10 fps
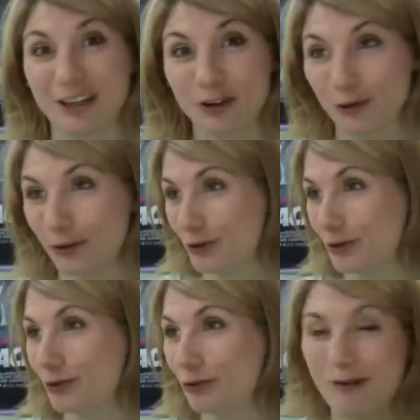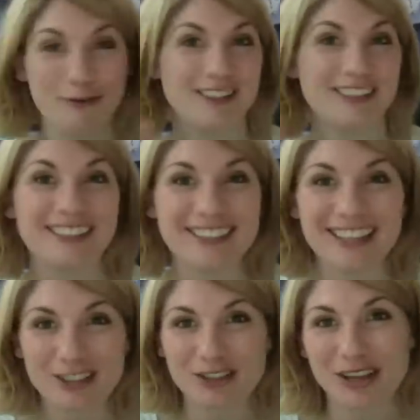cultural references,
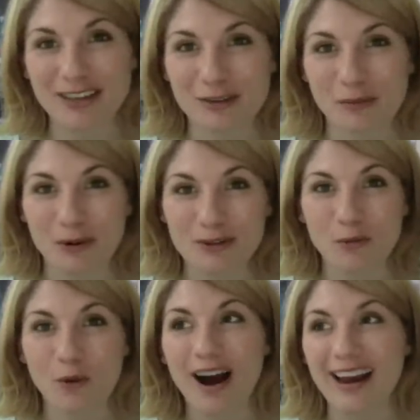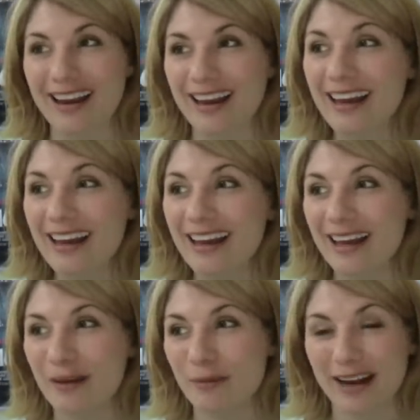that's, I suppose, why
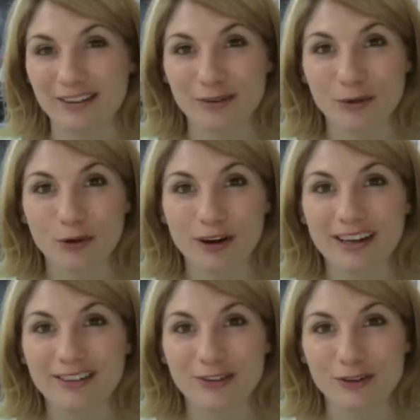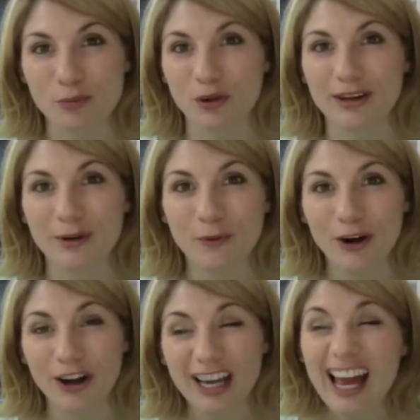him and Adam created such brilliant
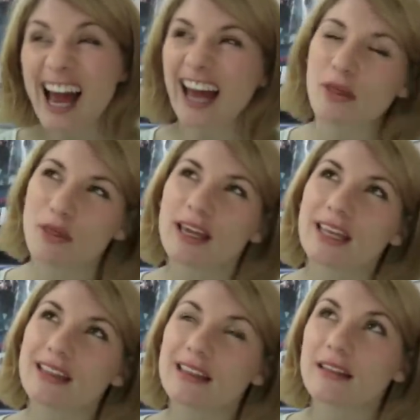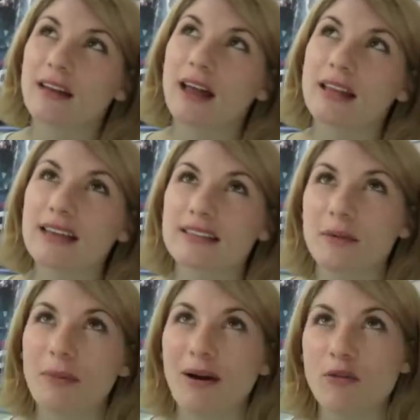work. And I think I
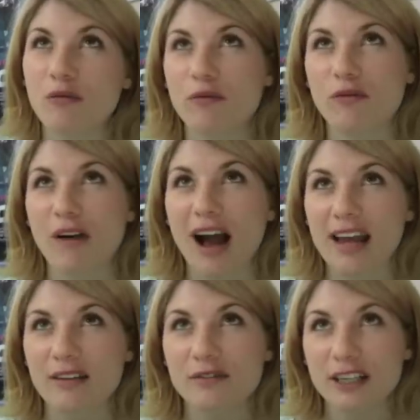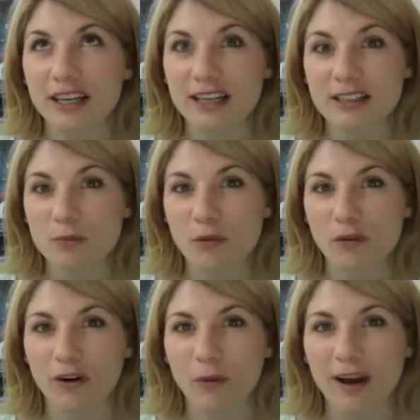lasted about 5 days
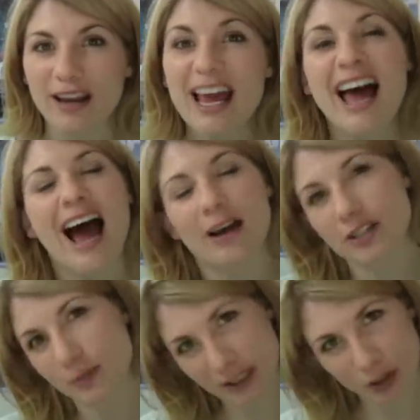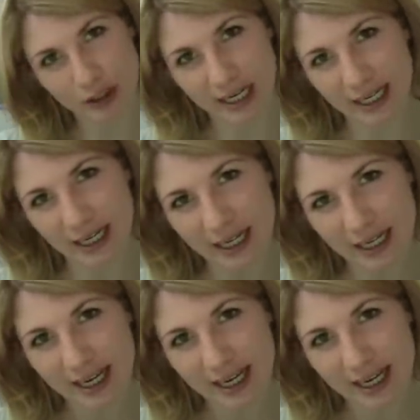before I went, how did you make Titanic?